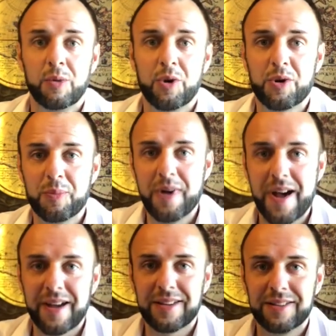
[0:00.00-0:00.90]
Welcome
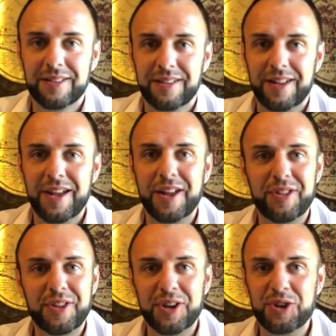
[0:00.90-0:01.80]
back,
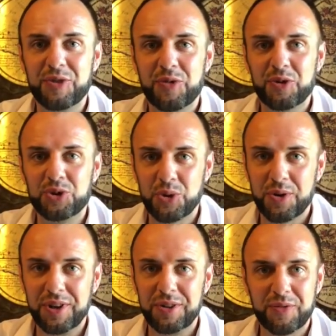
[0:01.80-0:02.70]
and thank you for
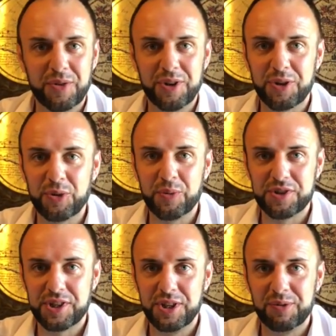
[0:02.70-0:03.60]
joining for another
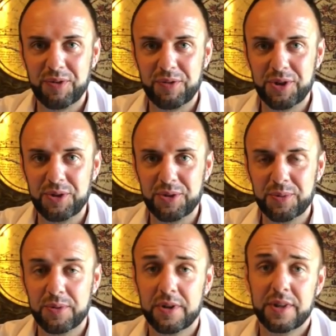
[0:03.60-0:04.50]
whiskey review.
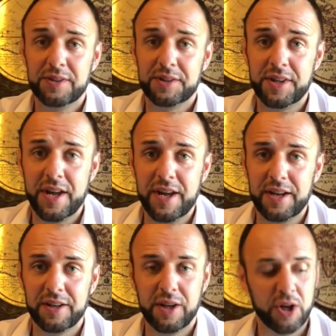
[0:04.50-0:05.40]

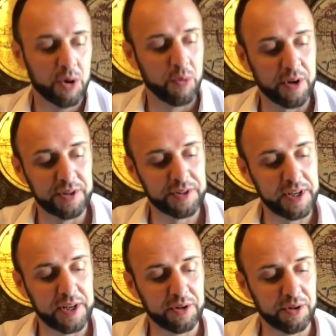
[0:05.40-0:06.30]
Today, we're going to
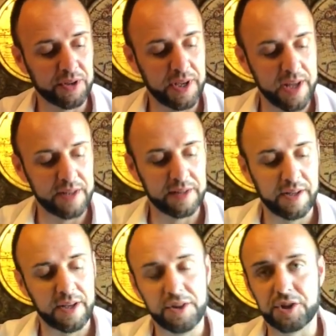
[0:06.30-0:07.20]
take a look at
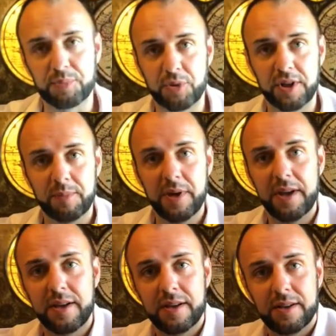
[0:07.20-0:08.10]
the
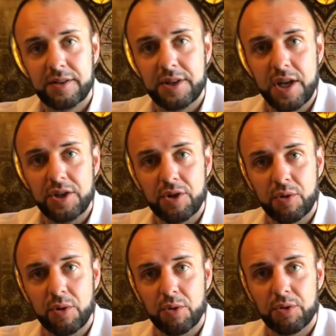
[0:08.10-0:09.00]
Springbank
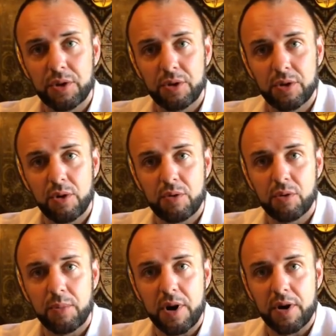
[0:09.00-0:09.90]
10-year-old
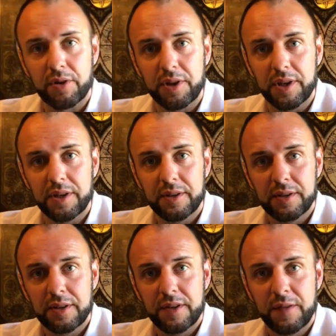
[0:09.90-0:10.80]
local barley,
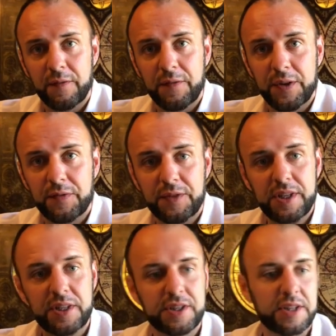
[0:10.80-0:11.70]

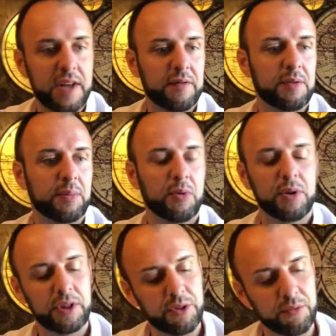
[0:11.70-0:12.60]

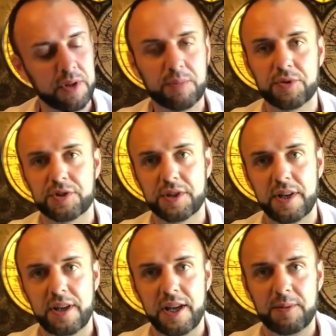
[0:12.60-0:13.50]
57.3%
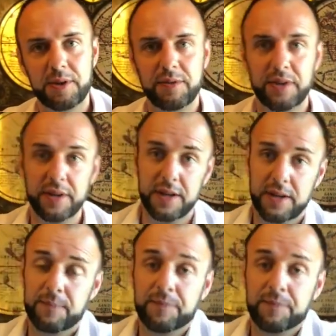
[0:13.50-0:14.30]
ABV.